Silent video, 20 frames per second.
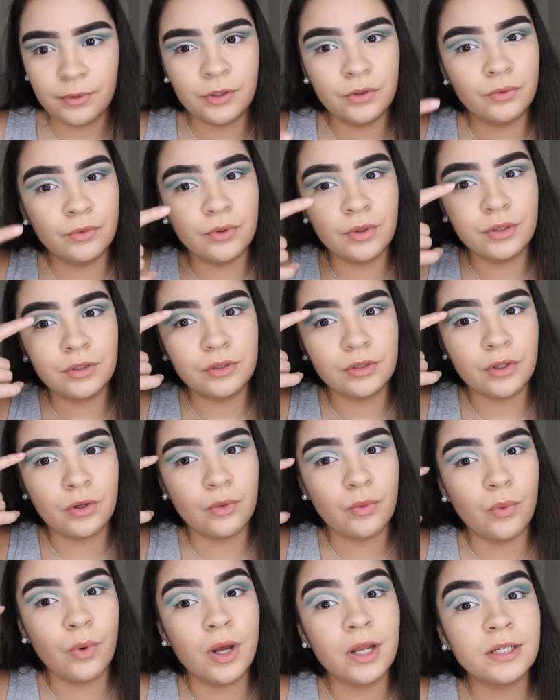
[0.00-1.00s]
you
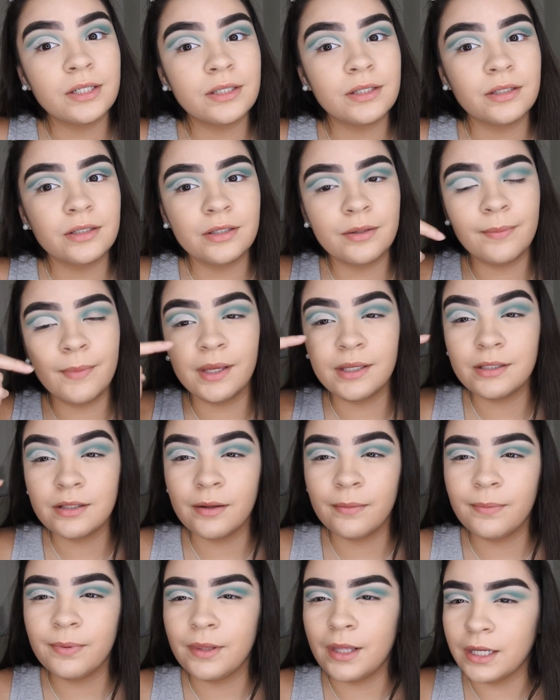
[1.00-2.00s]
don't want to mess
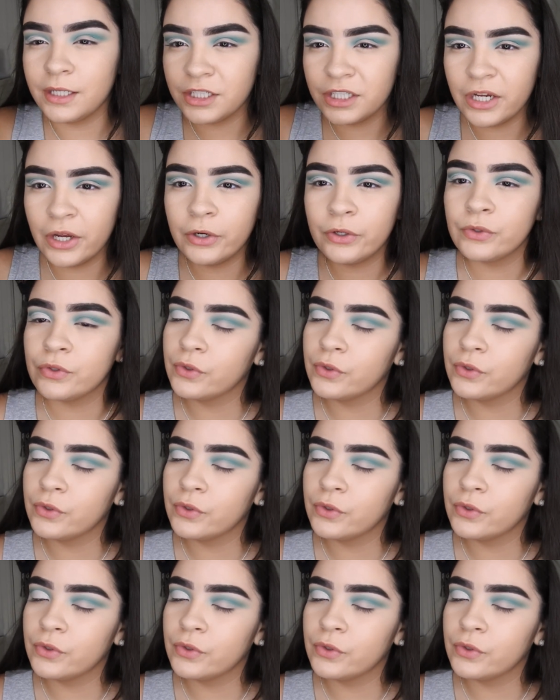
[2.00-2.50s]
up that shadow,